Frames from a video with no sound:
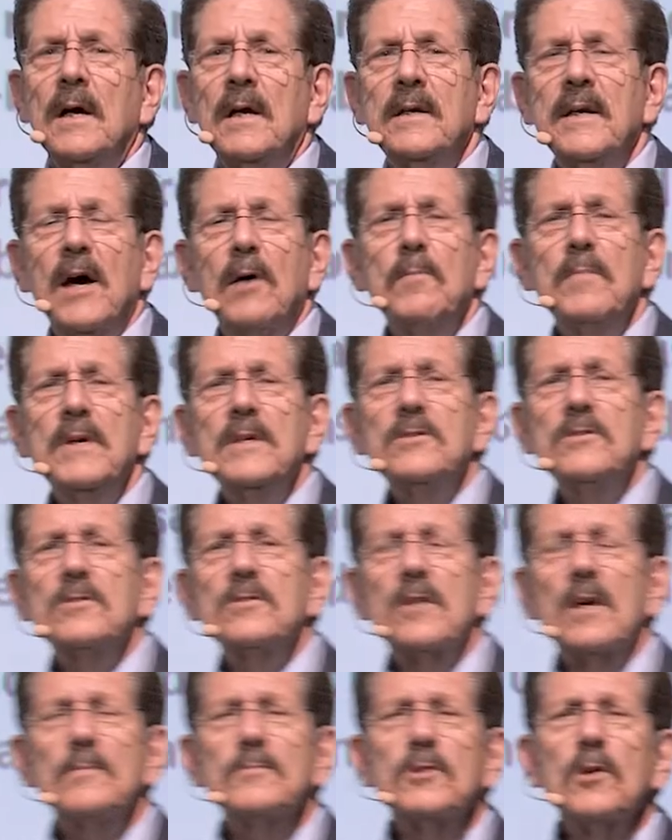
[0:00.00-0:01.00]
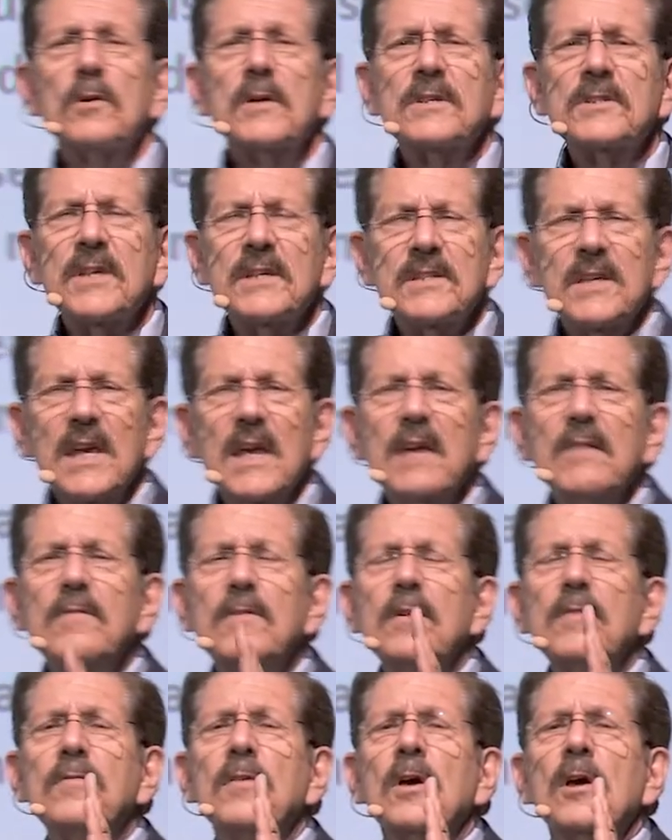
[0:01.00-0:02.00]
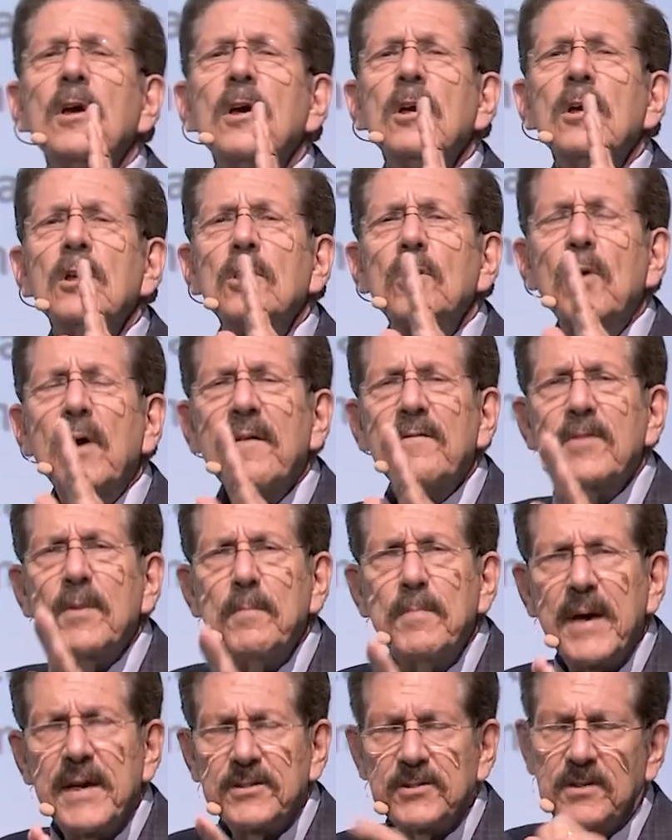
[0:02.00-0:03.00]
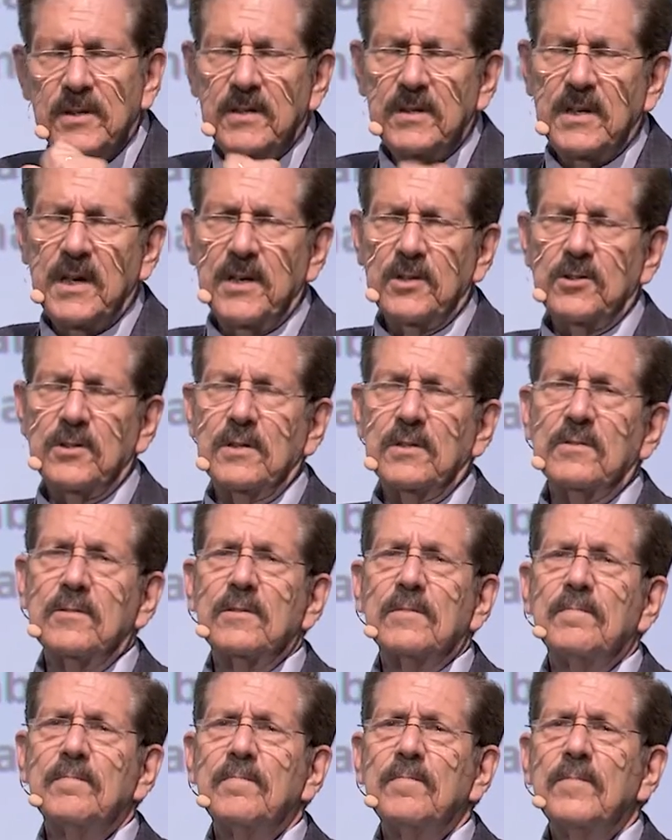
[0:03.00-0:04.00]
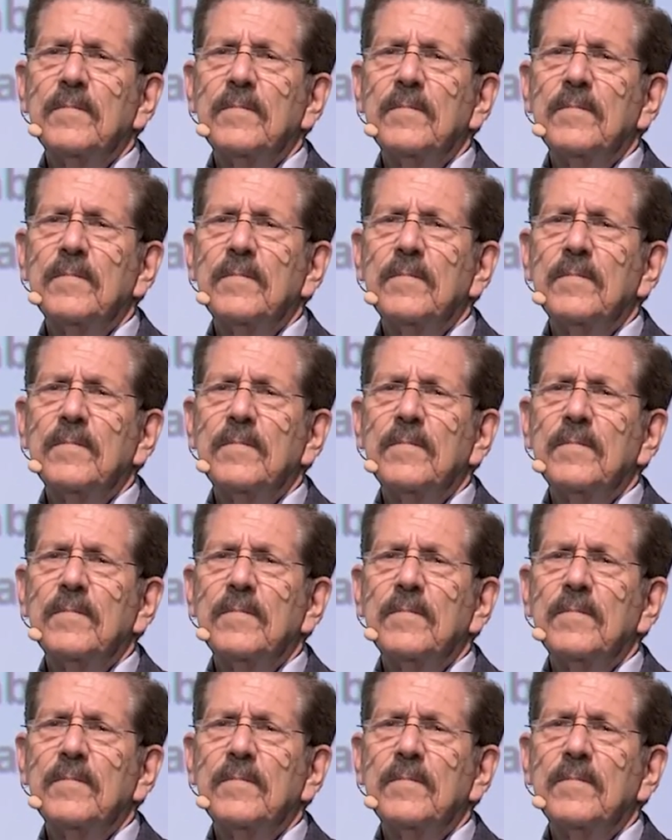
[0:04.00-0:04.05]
And now Mises comes along and says, even if you have the best intentions,